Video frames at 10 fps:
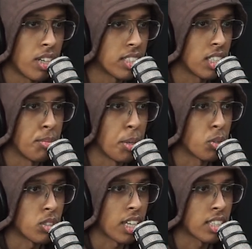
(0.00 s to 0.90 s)
let's say, maybe it
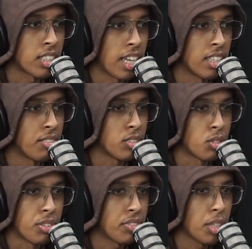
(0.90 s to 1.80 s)
was like 10 to
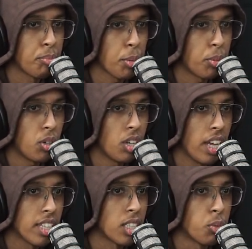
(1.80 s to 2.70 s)
15 people
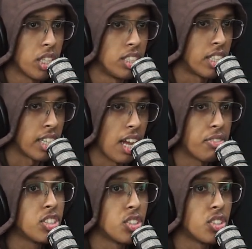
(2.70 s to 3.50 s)
that were there every